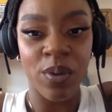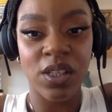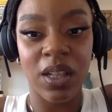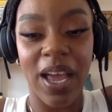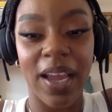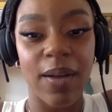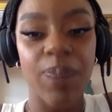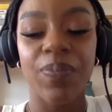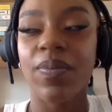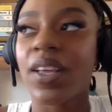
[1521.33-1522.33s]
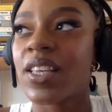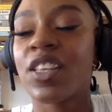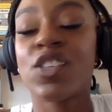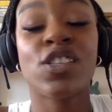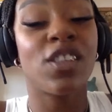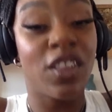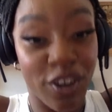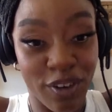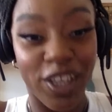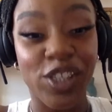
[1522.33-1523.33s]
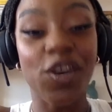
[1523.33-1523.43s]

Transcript: It was like literally